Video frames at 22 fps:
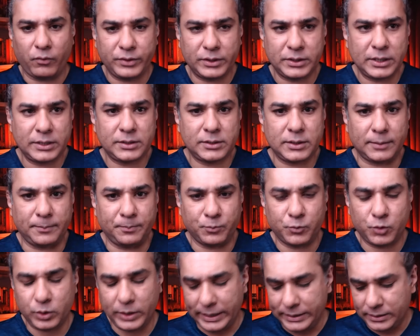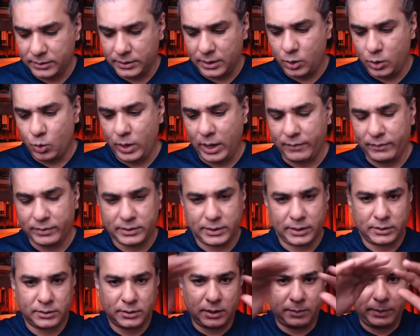the system. So let's say you have a
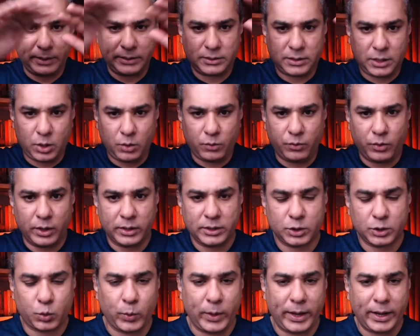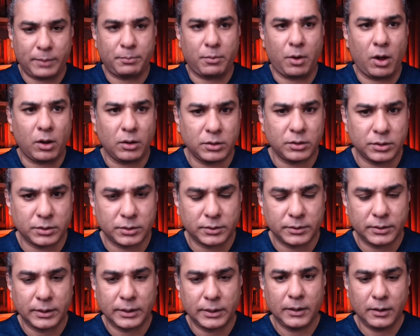system, let's say you've got a square
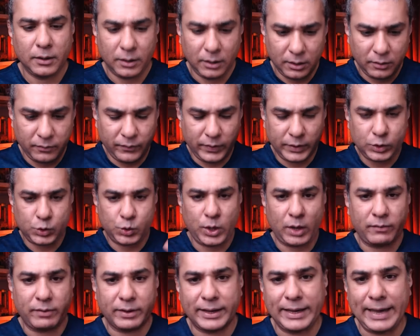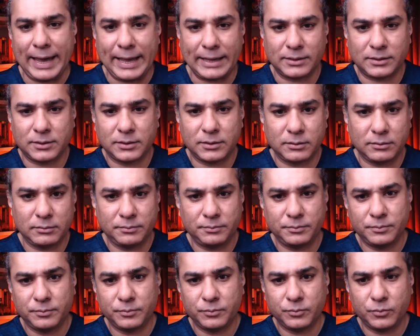box in which you have a gas.
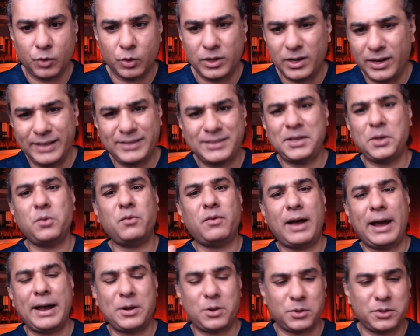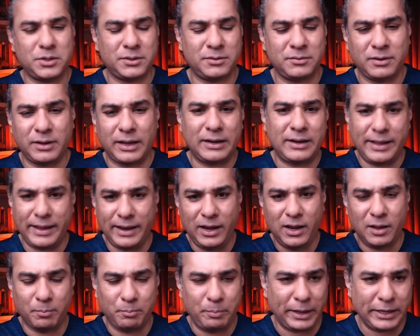Okay, let's say you have hydrogen and
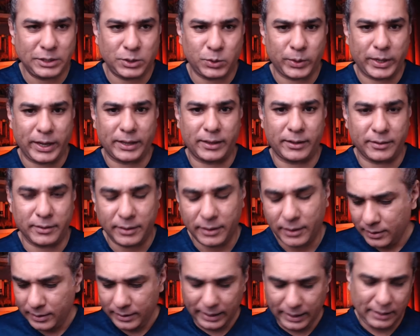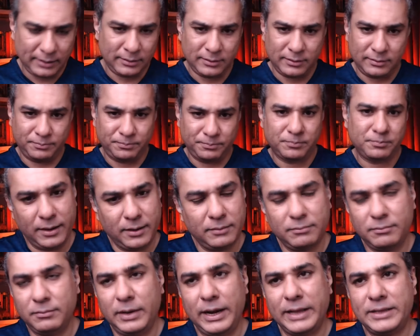helium mixed together. And
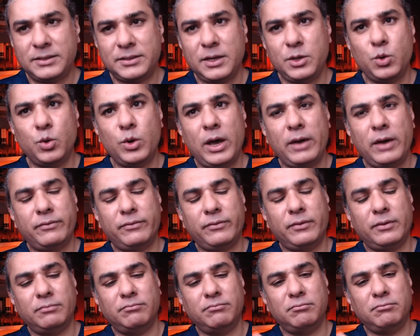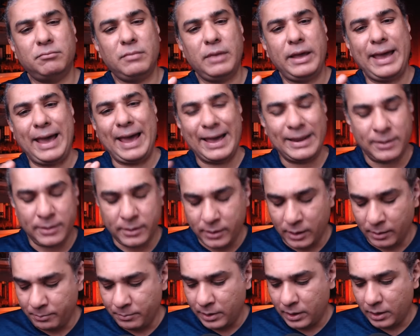let's say you have n
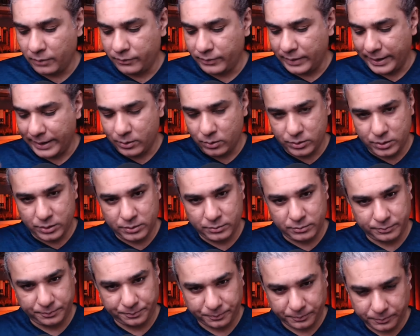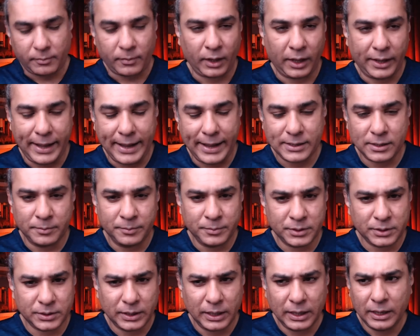number of hydrogen
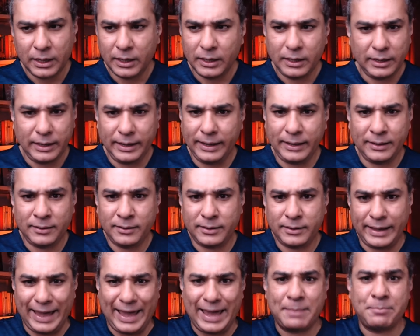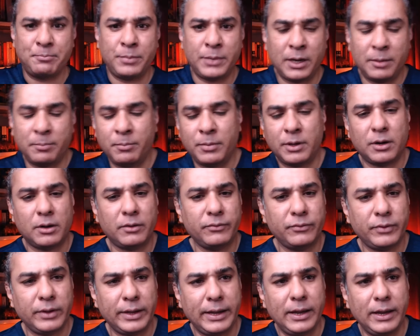atoms and m number of
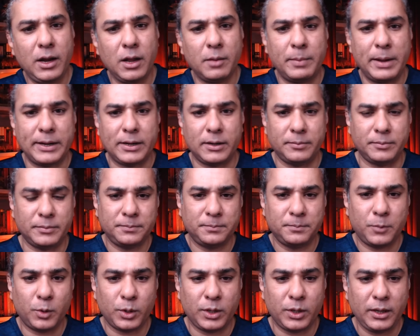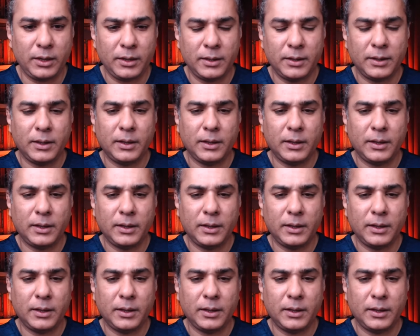helium atoms. Okay,